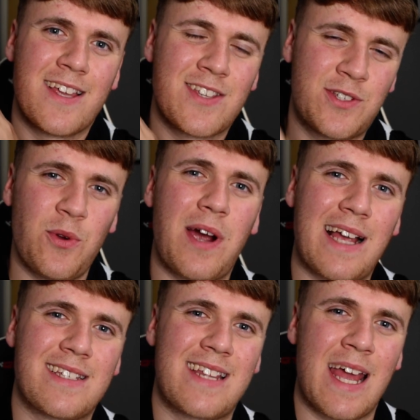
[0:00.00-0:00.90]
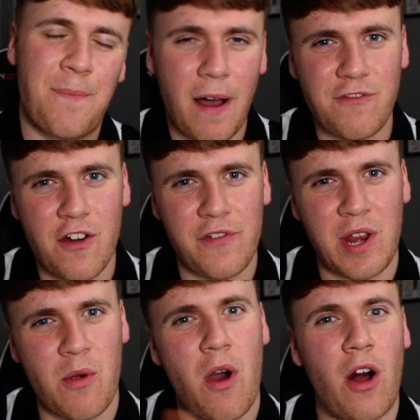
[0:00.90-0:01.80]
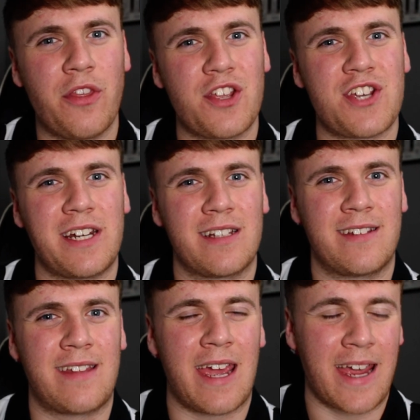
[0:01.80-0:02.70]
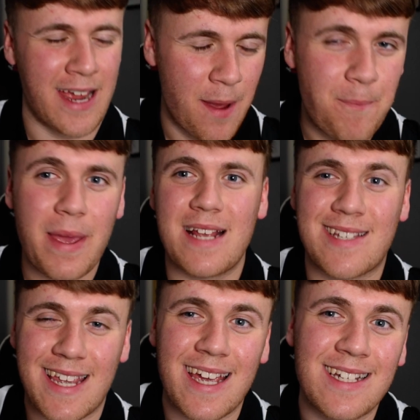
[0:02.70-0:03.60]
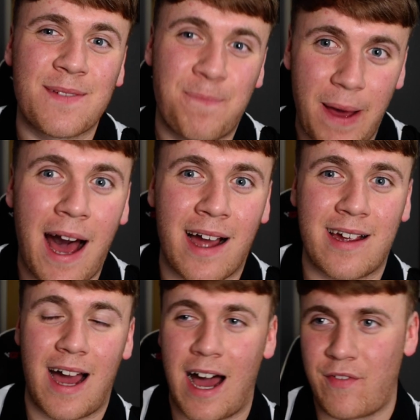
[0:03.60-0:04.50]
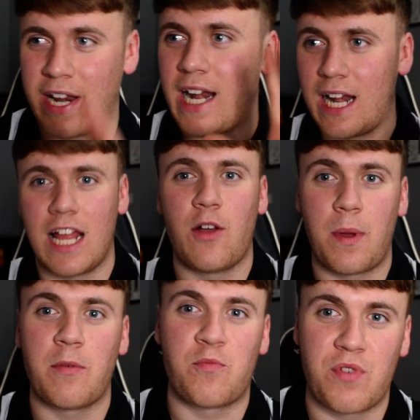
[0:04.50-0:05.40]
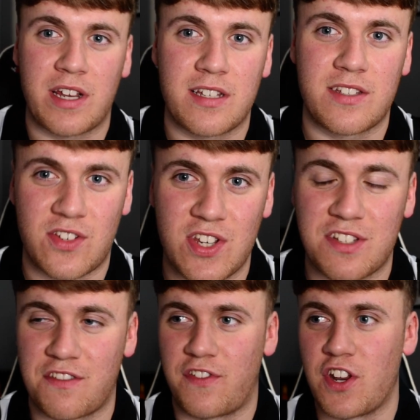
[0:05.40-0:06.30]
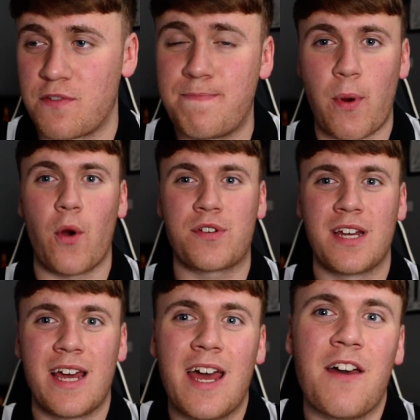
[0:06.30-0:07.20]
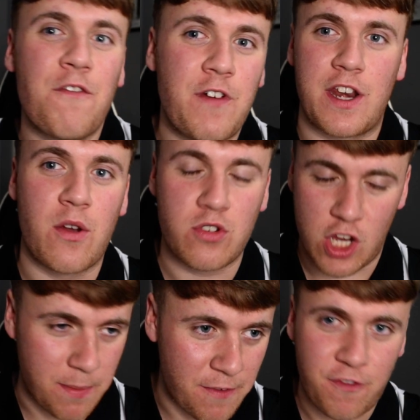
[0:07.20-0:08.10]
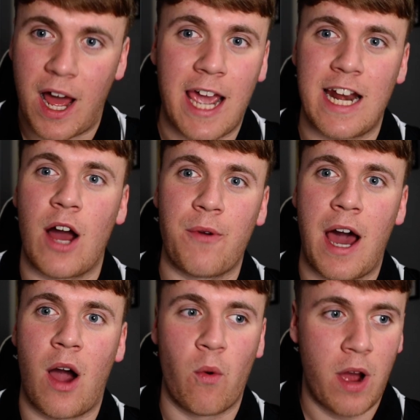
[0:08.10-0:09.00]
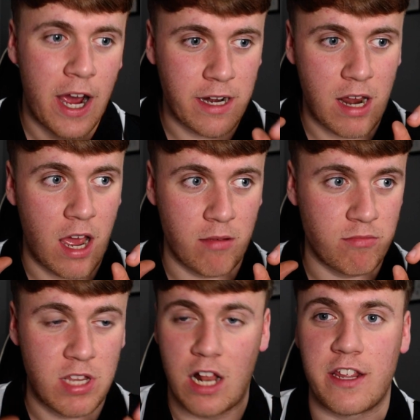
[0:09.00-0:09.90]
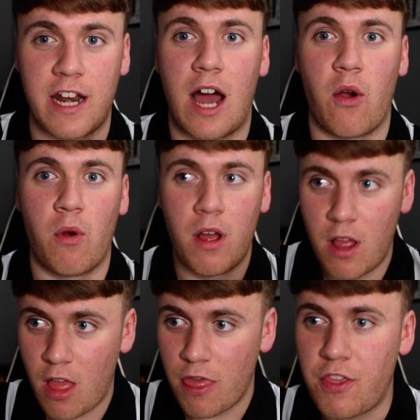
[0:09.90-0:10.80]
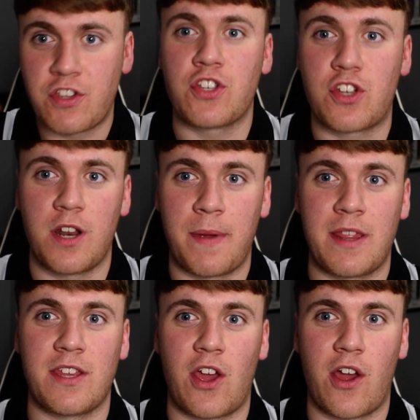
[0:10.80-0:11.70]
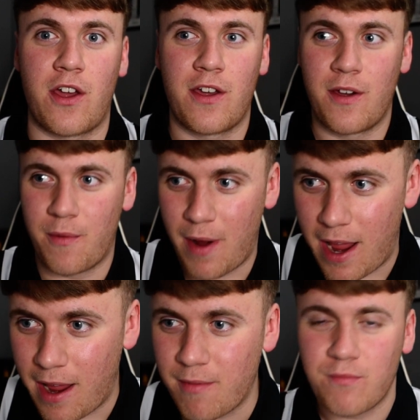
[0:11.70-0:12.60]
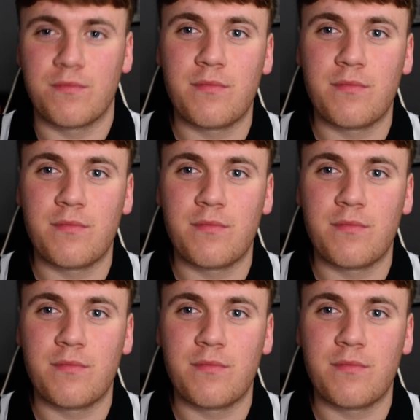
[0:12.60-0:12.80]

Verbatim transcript: So guys, today, back video on the channel today. Binksy is back. I've had a little bit of a break since the season's finished, but videos are going to be flying out now, and I'm telling you now, this is going to be the year where